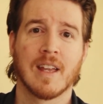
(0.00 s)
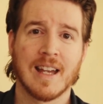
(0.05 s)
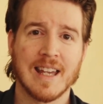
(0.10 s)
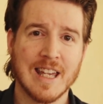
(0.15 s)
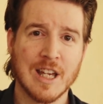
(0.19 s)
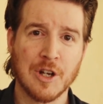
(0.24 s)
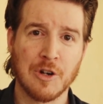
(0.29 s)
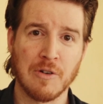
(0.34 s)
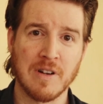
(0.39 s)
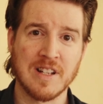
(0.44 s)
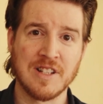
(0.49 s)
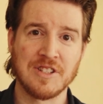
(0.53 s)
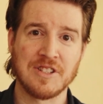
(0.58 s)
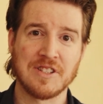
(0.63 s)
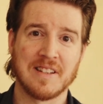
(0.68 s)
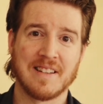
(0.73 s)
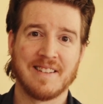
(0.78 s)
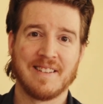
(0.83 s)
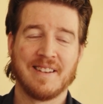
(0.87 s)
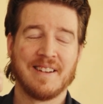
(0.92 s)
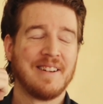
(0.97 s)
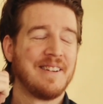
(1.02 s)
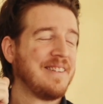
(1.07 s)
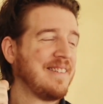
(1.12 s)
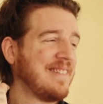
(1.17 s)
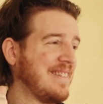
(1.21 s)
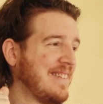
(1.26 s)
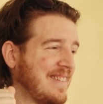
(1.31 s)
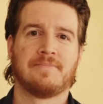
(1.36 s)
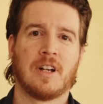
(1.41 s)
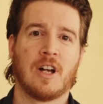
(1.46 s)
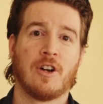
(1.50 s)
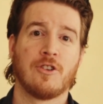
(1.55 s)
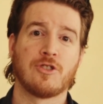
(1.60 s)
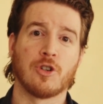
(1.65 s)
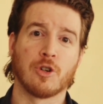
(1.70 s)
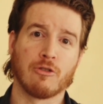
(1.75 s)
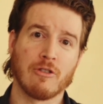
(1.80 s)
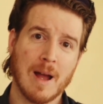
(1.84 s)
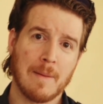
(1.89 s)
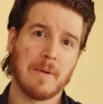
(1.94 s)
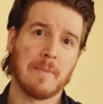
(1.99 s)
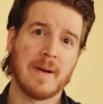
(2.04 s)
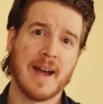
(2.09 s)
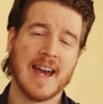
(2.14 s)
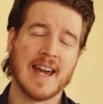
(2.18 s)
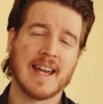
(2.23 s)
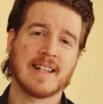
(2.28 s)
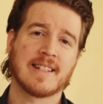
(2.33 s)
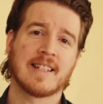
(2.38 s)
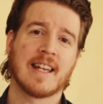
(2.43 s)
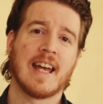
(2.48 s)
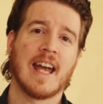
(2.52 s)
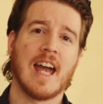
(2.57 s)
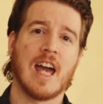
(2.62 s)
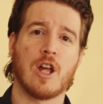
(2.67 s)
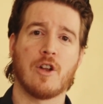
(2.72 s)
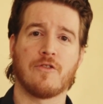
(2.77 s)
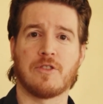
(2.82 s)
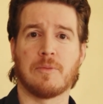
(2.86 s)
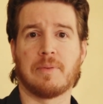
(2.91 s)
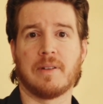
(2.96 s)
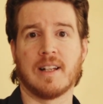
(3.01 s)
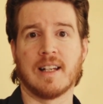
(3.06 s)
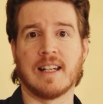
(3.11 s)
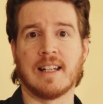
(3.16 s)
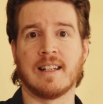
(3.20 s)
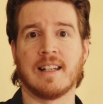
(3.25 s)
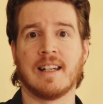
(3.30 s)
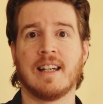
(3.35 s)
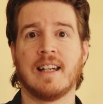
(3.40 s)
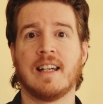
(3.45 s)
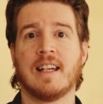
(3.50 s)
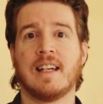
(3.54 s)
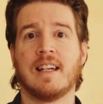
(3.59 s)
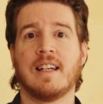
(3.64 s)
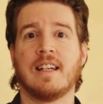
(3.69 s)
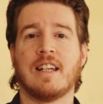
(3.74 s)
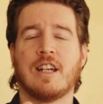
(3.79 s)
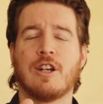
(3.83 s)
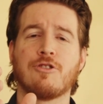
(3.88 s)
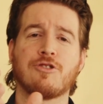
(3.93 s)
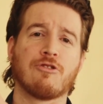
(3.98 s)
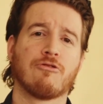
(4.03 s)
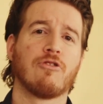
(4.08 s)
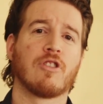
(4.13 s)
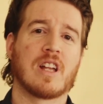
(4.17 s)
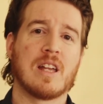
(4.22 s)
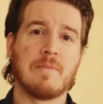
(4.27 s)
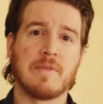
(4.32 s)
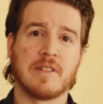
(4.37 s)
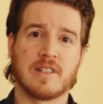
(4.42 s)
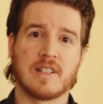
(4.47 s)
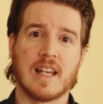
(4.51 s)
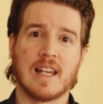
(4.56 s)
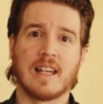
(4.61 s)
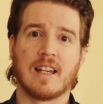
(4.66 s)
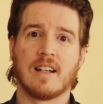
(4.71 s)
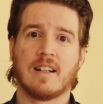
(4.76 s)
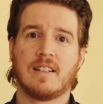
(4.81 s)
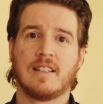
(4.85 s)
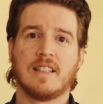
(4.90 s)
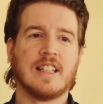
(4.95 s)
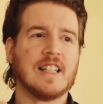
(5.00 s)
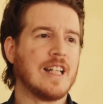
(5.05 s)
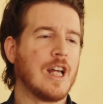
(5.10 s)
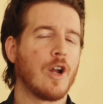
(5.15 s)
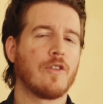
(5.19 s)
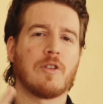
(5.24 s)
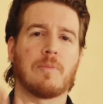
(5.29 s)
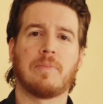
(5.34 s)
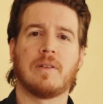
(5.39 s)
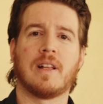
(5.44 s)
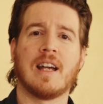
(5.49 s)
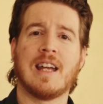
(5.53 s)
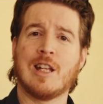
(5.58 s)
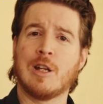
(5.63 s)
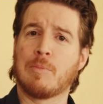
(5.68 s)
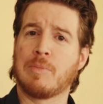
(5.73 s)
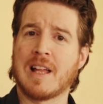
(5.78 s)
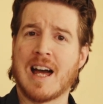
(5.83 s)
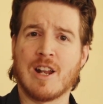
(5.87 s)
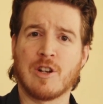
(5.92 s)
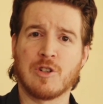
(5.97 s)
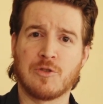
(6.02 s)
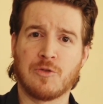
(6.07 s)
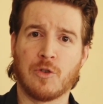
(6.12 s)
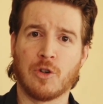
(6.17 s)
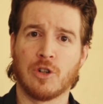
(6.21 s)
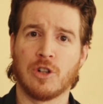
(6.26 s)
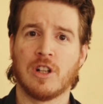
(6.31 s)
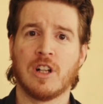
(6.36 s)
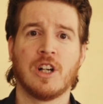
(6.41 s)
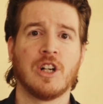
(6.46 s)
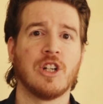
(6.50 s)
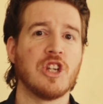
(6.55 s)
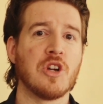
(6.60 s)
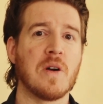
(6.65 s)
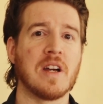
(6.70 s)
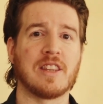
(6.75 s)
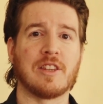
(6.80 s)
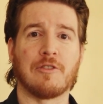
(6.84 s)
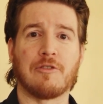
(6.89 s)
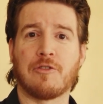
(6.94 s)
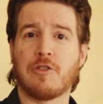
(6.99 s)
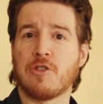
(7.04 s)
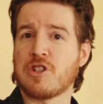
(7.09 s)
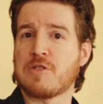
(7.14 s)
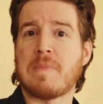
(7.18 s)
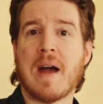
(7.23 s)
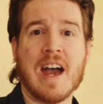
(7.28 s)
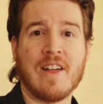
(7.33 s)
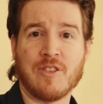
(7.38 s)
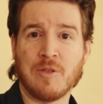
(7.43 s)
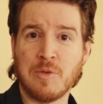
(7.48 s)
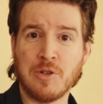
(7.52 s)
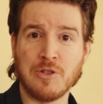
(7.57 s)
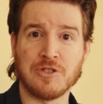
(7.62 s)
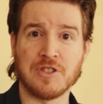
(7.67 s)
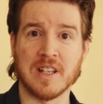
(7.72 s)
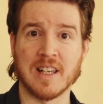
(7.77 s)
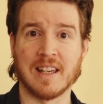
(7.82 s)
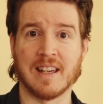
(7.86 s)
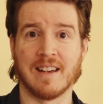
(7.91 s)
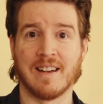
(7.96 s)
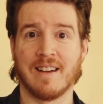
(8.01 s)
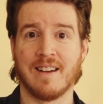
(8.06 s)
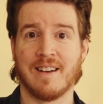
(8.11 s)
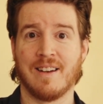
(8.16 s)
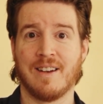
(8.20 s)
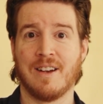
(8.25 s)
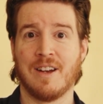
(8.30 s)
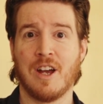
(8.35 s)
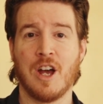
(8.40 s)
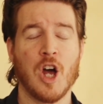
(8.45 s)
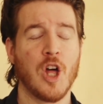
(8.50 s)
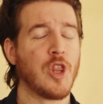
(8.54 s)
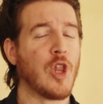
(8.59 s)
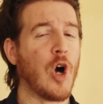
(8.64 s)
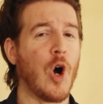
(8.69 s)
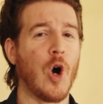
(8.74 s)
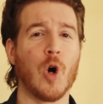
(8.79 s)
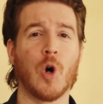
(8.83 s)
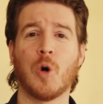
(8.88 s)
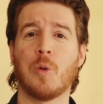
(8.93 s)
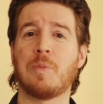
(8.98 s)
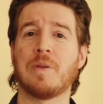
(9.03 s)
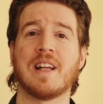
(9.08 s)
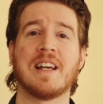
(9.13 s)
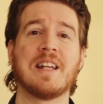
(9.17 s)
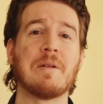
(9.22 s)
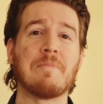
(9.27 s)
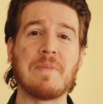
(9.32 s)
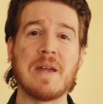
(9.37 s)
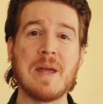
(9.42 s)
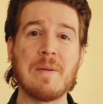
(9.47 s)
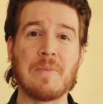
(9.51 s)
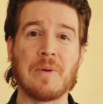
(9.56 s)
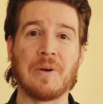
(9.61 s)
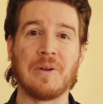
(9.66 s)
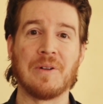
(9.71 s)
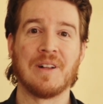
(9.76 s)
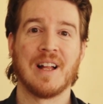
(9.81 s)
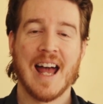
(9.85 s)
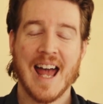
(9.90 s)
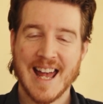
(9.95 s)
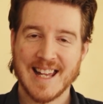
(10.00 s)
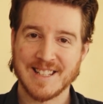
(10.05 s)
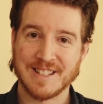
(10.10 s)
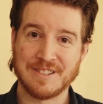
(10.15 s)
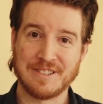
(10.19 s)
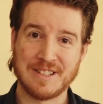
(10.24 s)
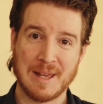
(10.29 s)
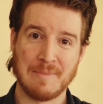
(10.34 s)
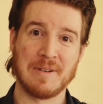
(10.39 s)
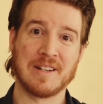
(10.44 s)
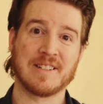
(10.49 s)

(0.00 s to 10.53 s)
He agrees. So grab your bags, head off the plane. Here's a rookie mistake. You get off the plane, your bladder's full, you hit the first bathroom you see. The whole plane of people has the same